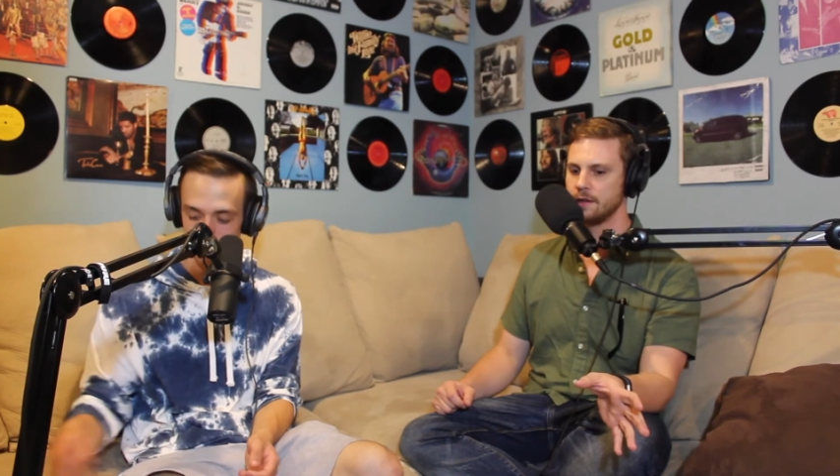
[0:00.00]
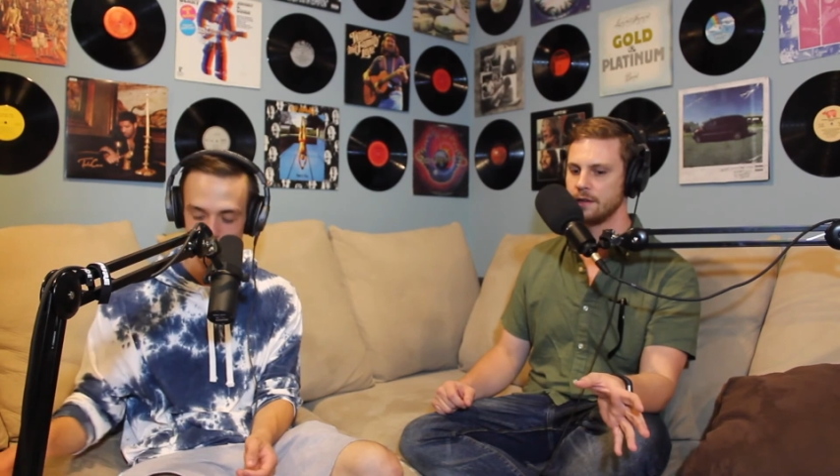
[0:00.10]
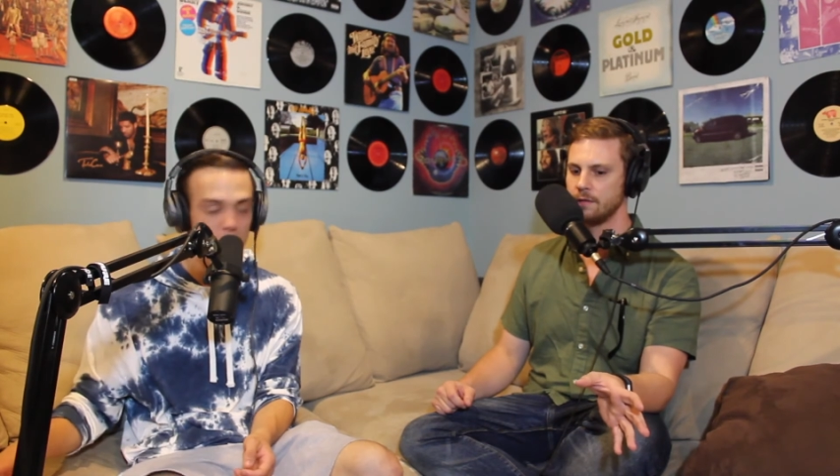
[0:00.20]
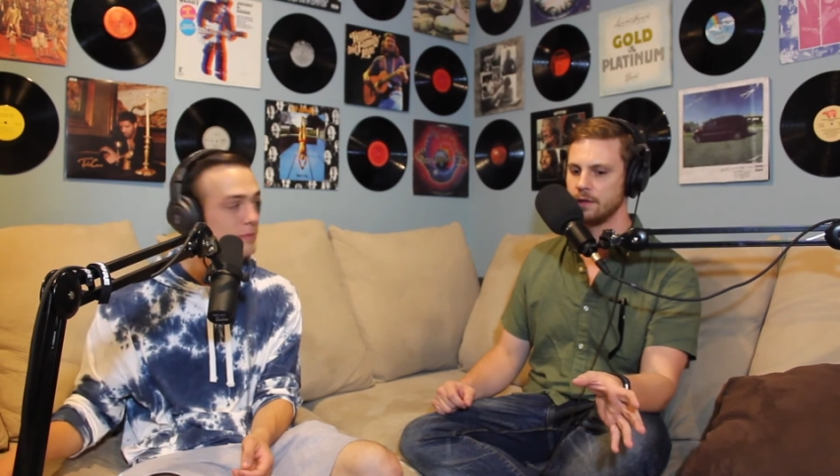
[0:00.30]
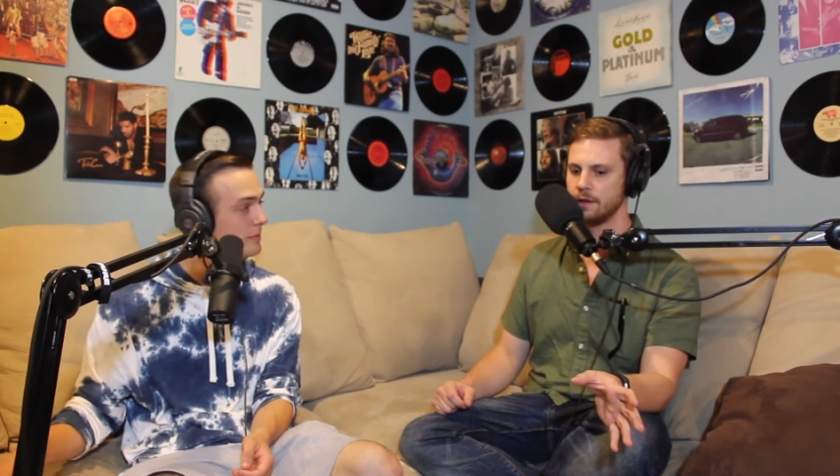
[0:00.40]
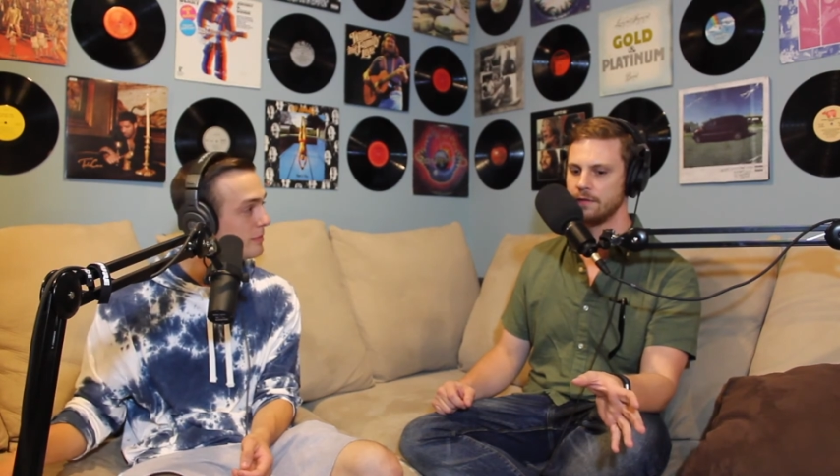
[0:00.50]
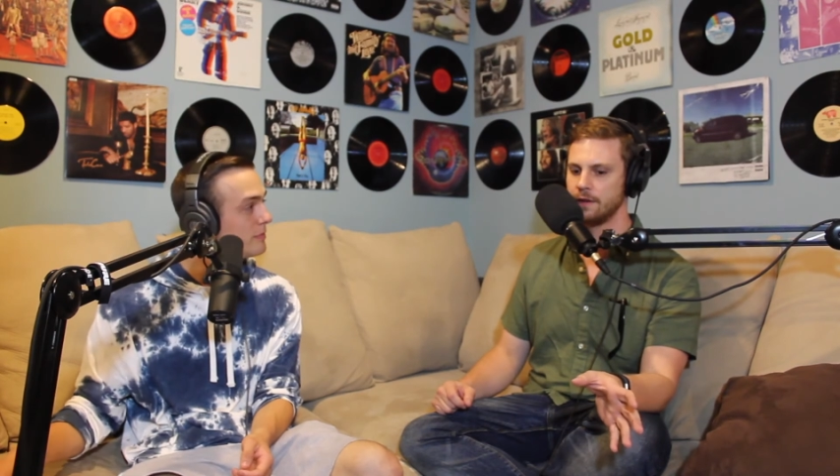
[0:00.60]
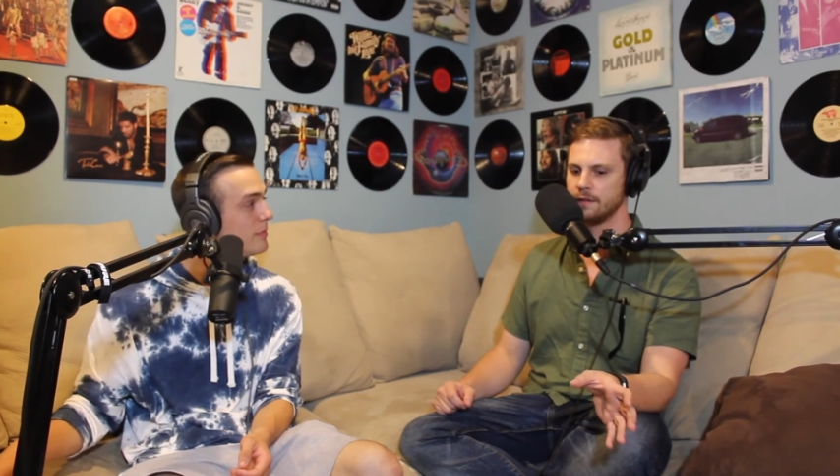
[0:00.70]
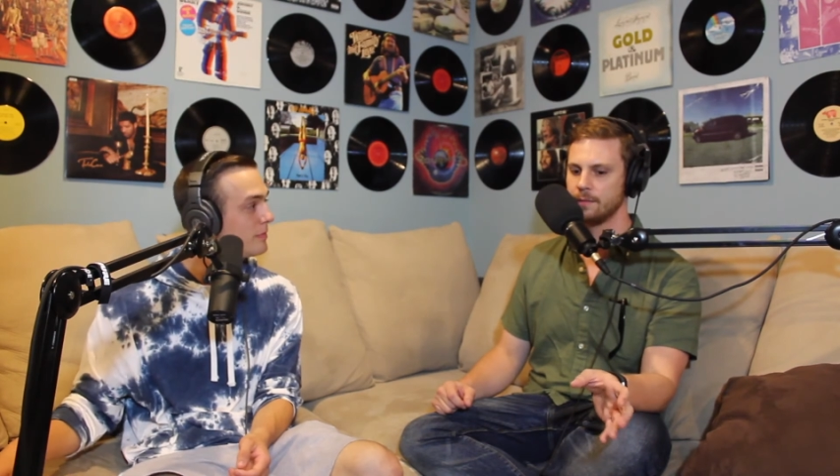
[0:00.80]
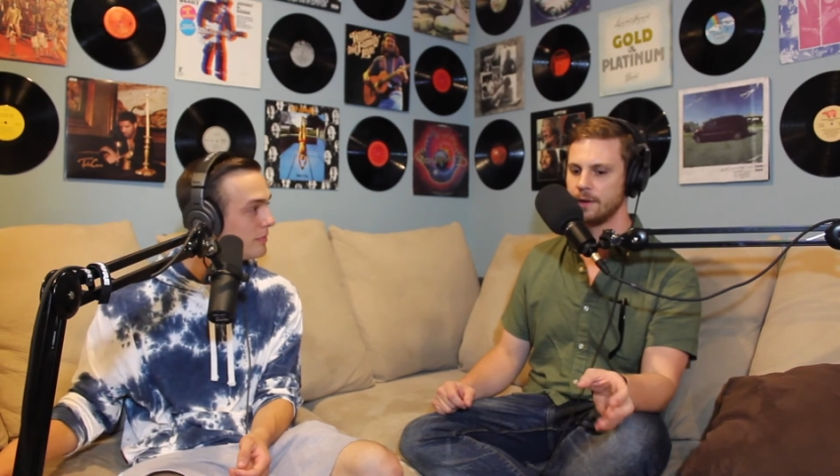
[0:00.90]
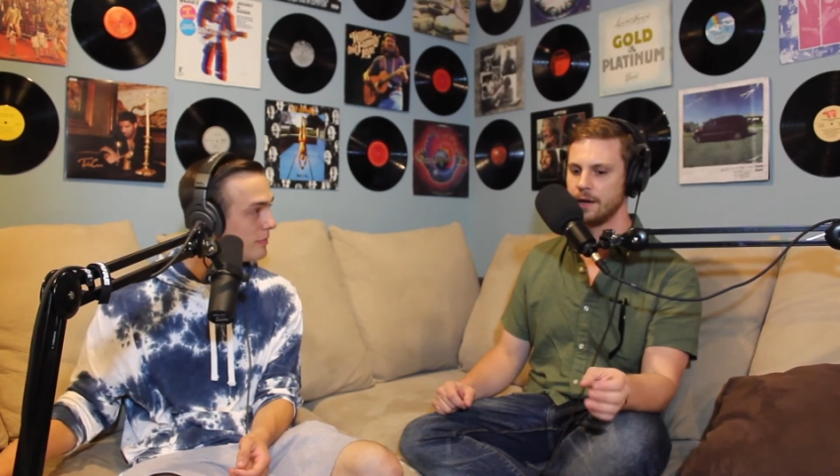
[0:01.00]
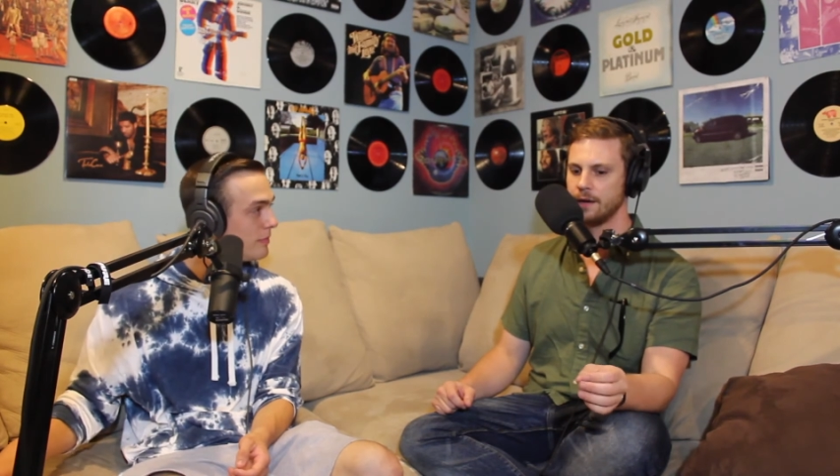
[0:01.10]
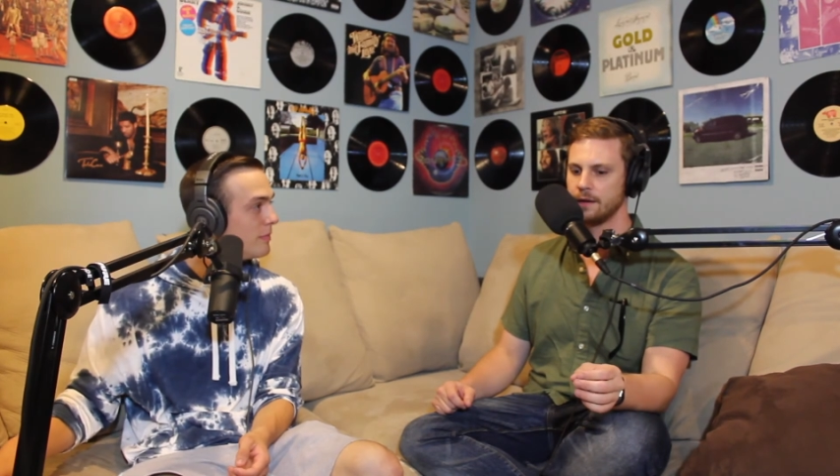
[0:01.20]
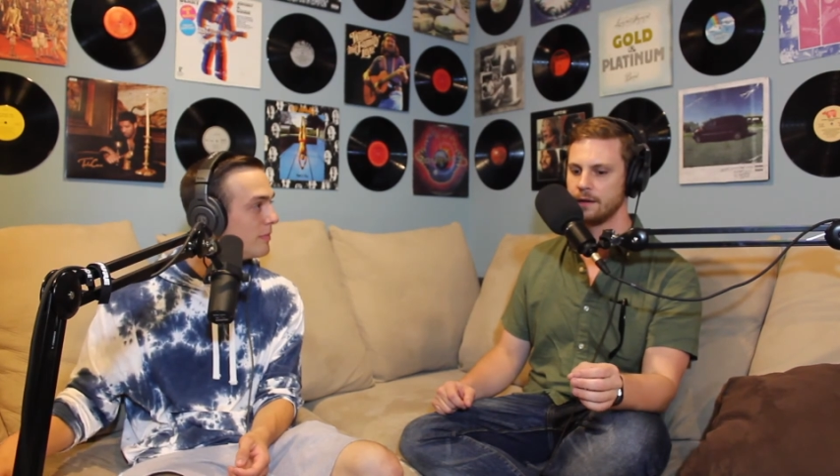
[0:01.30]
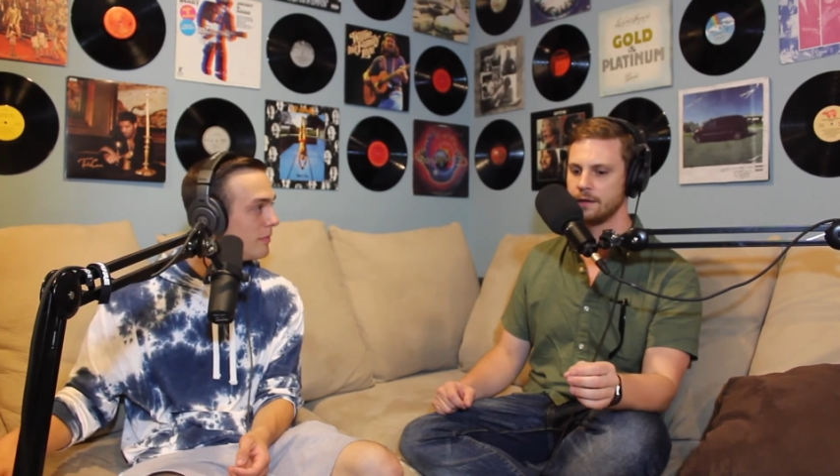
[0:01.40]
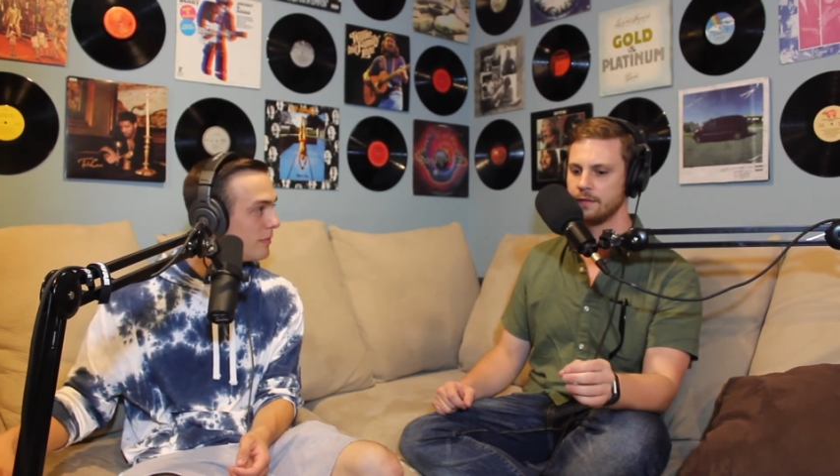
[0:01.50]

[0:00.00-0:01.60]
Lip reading: and really good friends of mine.